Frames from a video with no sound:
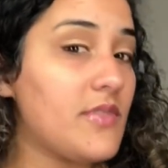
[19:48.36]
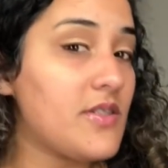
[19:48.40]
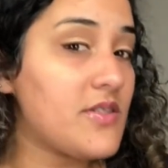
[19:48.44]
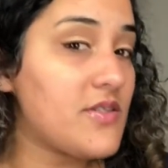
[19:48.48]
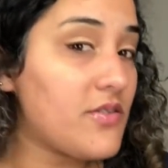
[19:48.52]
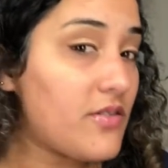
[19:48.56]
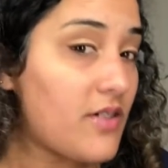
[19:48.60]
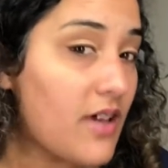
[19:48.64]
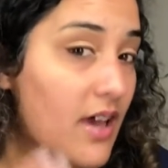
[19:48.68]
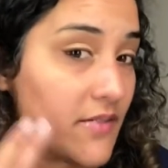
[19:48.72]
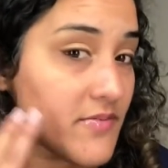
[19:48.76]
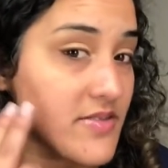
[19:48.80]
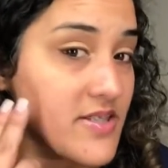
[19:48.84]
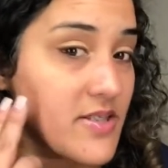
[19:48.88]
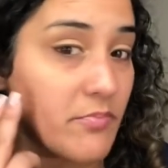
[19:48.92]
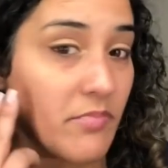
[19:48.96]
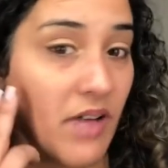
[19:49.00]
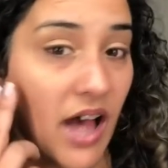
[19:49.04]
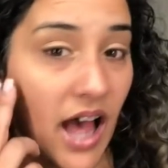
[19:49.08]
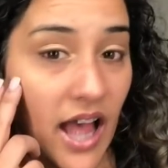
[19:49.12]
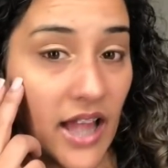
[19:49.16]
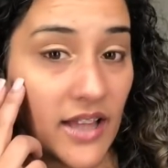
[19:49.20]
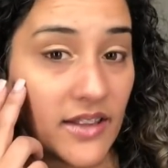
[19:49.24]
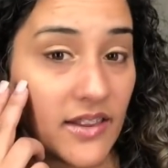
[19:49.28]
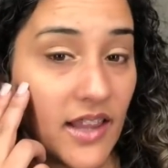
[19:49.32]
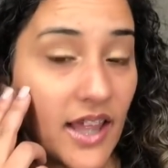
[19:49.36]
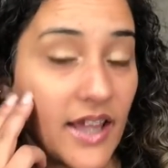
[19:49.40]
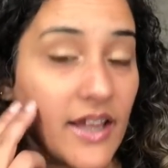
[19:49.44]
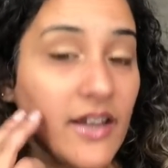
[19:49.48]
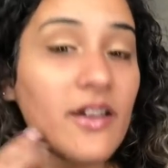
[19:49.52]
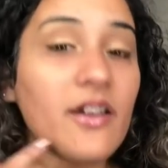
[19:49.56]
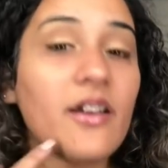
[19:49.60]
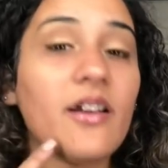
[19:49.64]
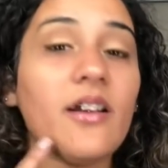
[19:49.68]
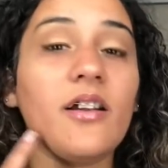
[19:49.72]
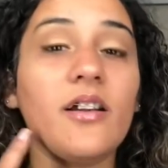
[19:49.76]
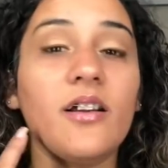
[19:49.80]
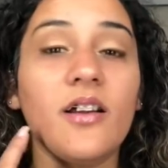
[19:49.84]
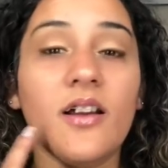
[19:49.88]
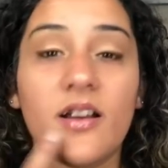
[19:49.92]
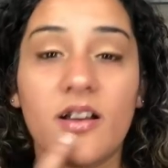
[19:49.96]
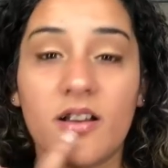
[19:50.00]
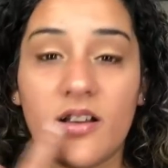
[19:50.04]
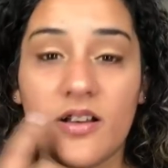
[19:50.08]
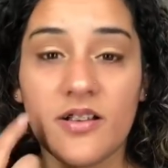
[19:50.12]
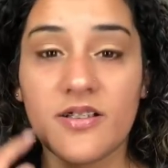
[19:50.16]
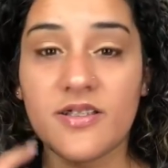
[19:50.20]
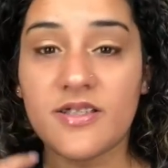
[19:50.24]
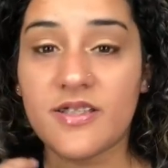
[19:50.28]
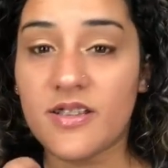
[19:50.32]
So you have some highlighter,
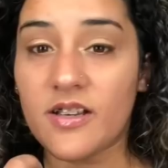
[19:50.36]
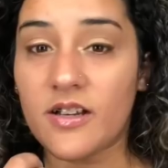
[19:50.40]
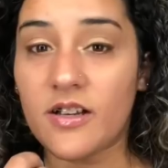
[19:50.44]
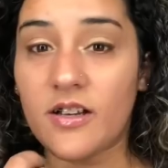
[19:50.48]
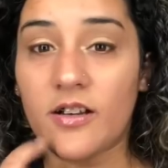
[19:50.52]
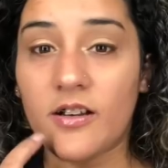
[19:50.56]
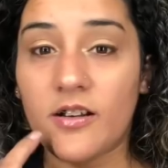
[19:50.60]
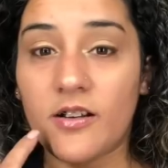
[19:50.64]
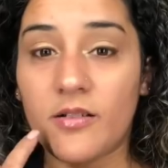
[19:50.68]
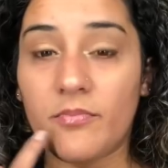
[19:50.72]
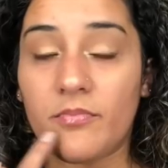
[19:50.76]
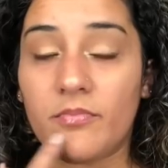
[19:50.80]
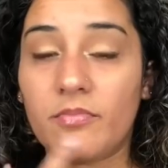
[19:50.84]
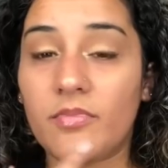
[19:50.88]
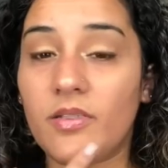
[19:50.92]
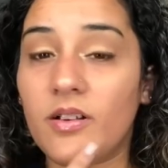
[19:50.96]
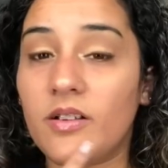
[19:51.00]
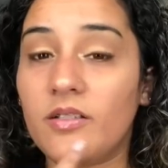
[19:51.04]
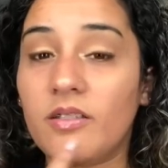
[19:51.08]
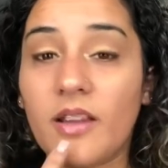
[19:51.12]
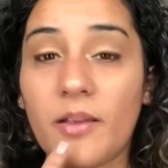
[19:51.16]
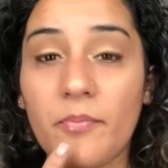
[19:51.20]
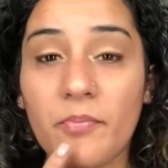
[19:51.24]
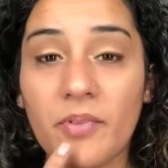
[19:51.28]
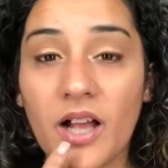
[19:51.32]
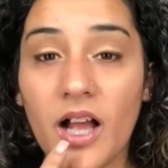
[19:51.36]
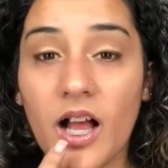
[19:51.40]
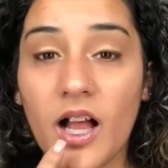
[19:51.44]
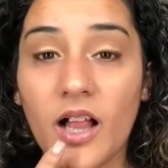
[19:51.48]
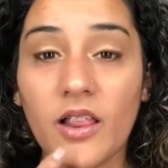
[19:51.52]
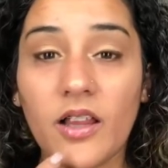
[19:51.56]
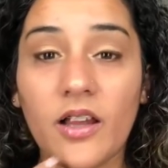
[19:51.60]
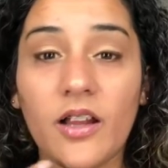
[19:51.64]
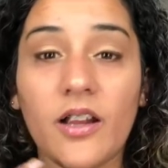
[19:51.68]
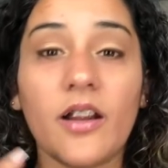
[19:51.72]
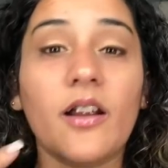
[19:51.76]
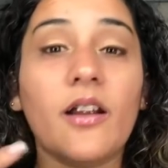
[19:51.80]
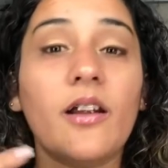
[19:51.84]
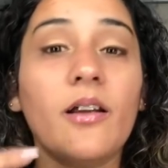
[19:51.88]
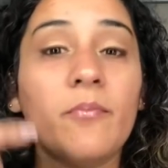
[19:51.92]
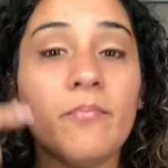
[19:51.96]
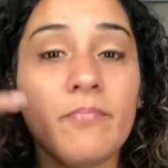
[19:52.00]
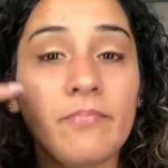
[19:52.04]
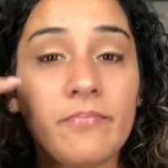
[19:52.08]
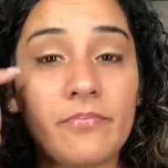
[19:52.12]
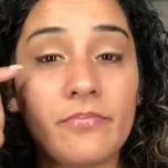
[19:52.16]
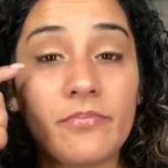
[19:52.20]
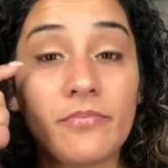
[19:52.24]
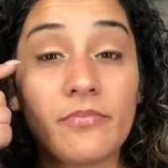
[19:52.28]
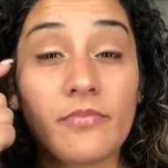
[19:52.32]
some lip color,
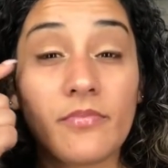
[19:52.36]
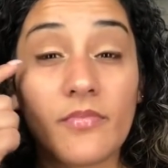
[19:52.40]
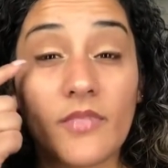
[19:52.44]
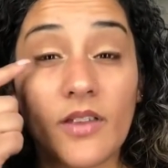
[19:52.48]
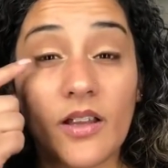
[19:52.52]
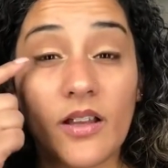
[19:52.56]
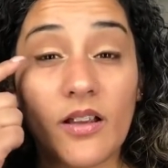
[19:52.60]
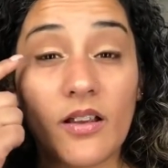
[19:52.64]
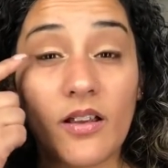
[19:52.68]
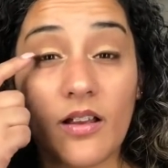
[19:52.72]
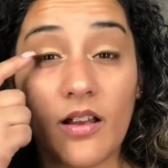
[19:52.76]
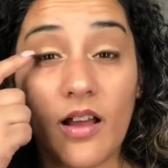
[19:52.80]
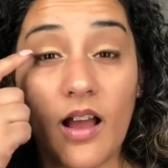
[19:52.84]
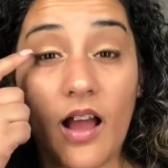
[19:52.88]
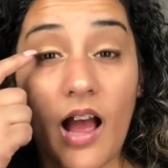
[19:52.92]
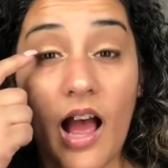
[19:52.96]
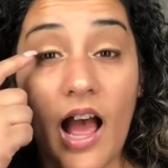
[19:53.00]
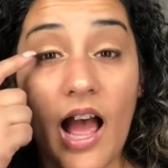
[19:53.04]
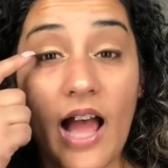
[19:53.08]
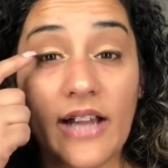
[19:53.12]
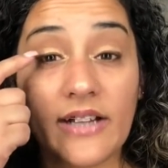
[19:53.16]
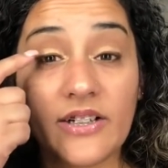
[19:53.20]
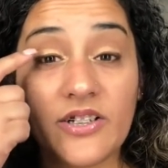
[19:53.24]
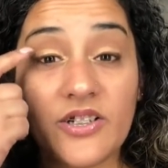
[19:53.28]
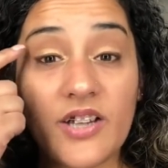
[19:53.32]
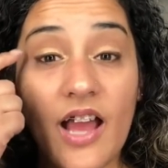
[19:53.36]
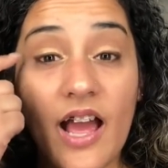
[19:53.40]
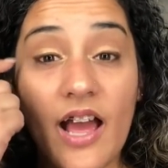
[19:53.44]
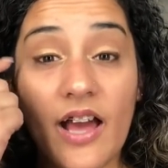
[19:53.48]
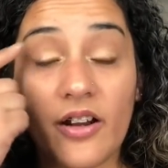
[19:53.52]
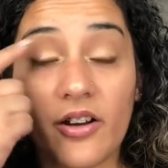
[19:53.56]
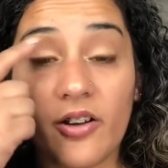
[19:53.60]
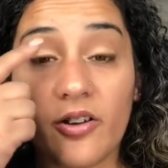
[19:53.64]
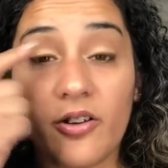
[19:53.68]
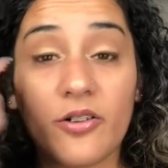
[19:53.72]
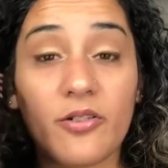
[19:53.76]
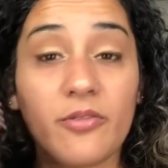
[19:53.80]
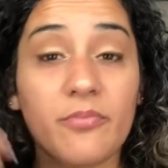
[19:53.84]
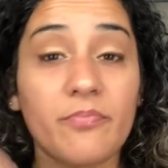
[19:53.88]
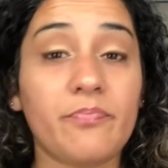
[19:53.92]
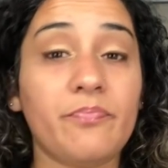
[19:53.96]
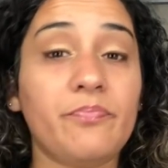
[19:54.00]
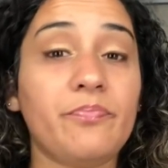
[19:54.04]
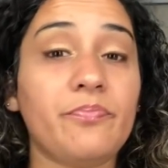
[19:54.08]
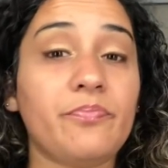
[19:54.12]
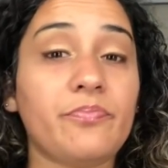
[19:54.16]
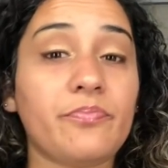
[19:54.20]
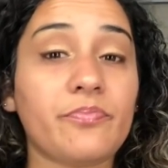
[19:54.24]
eyeshadow,